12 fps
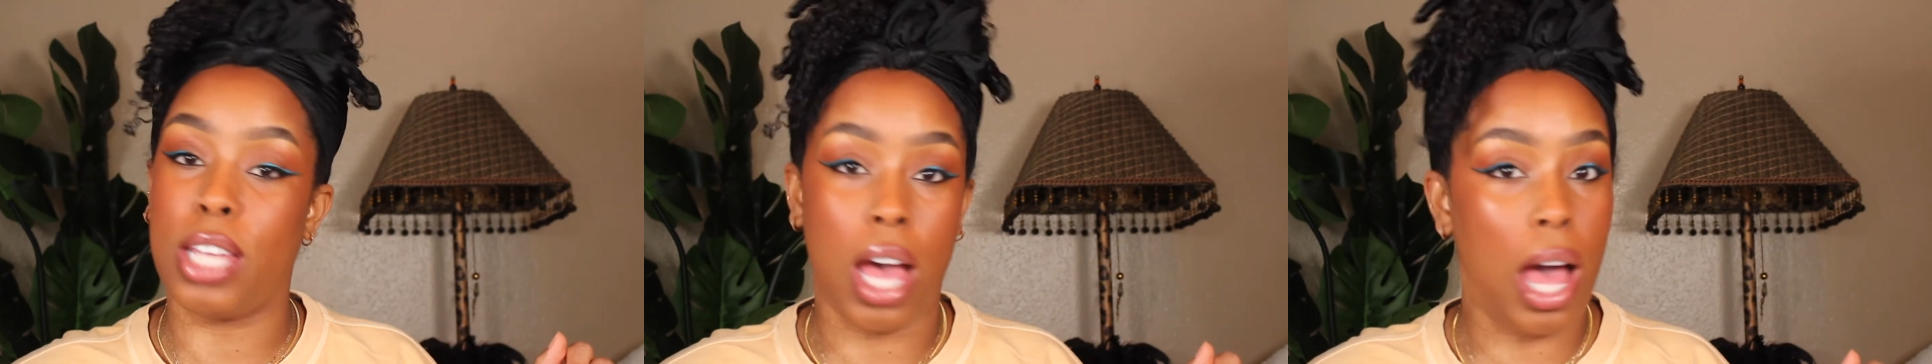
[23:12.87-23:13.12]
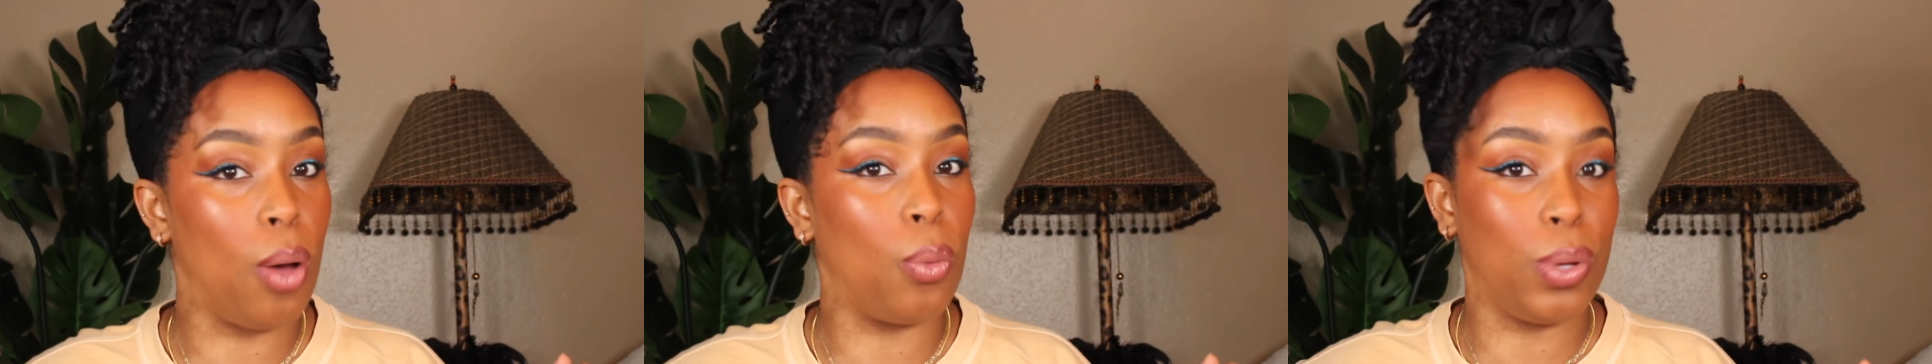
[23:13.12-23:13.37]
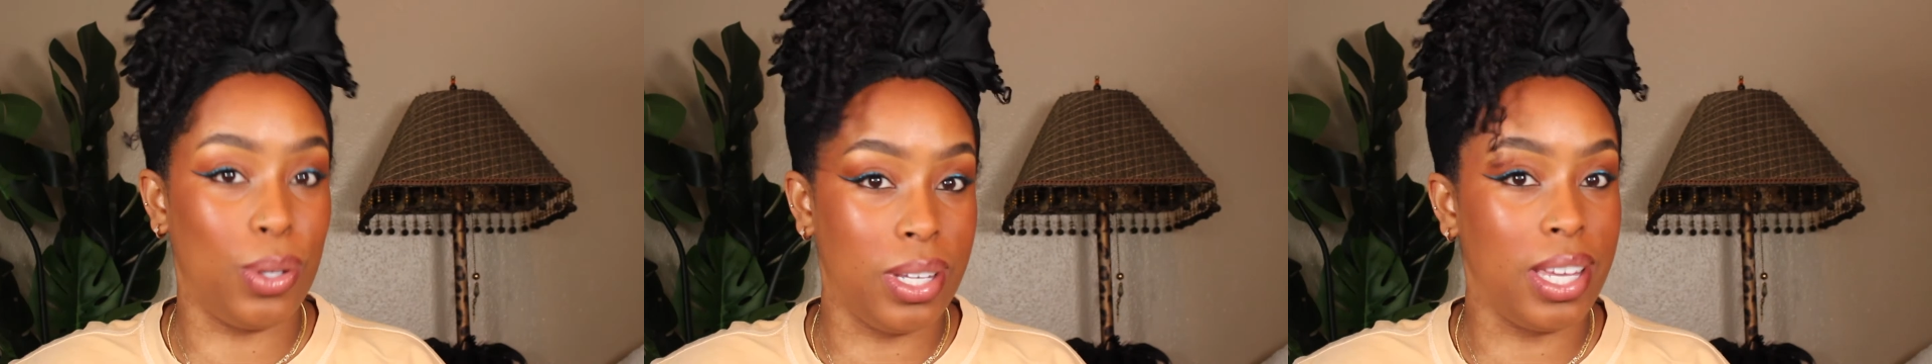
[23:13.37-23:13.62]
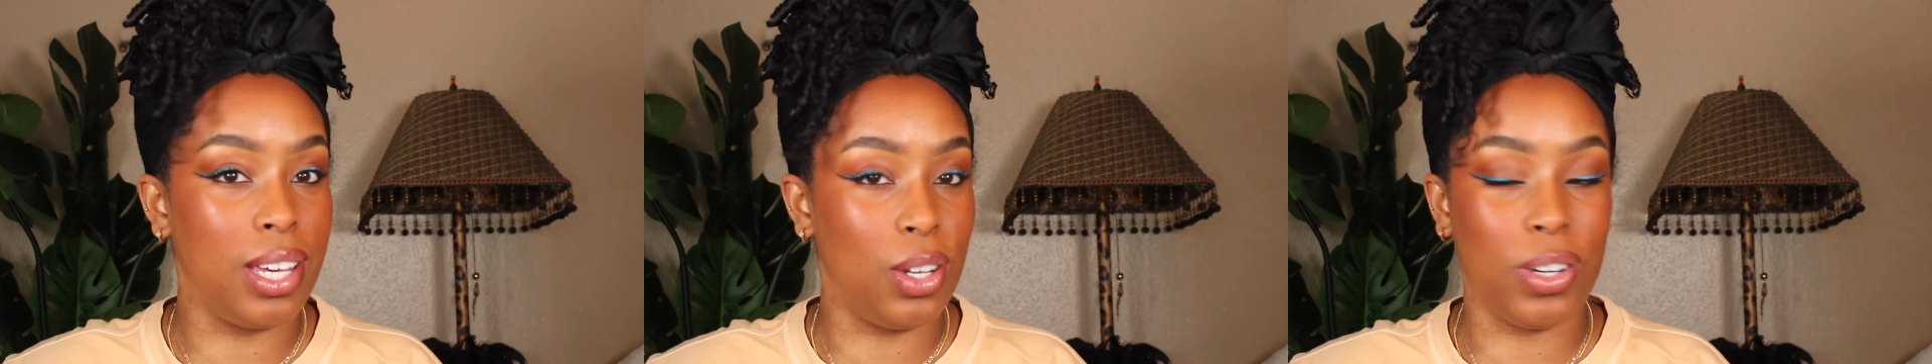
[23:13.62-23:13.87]
I will
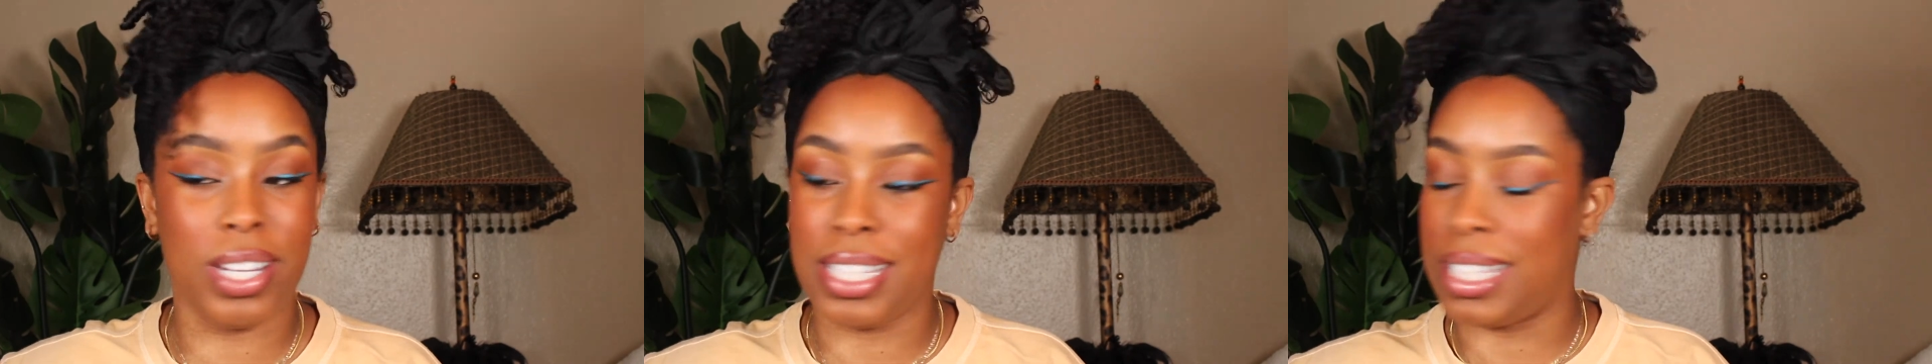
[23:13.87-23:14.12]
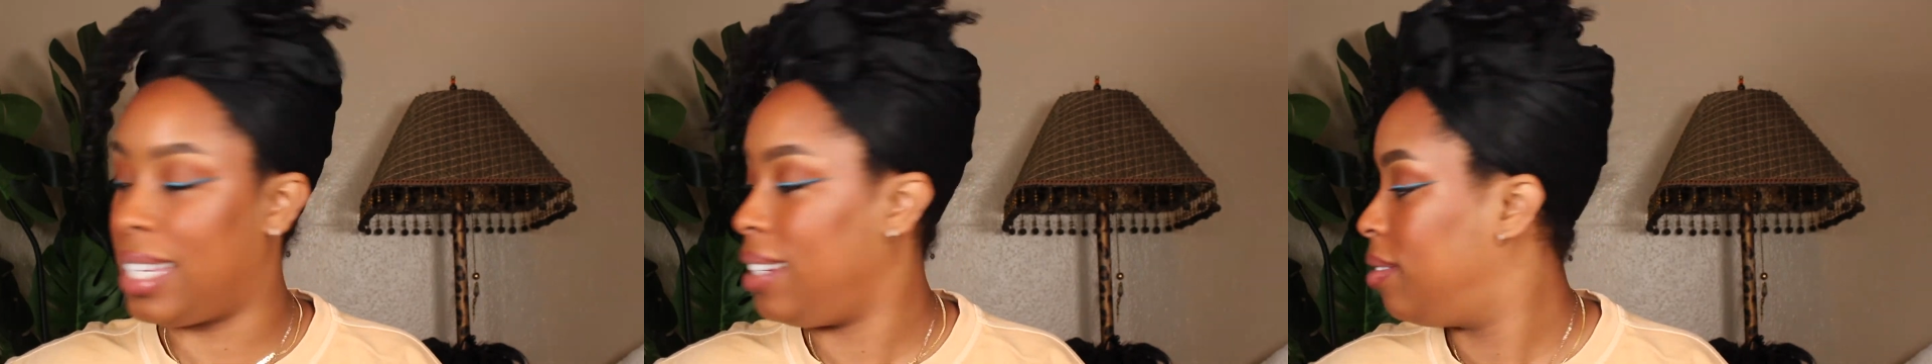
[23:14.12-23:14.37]
get greasy.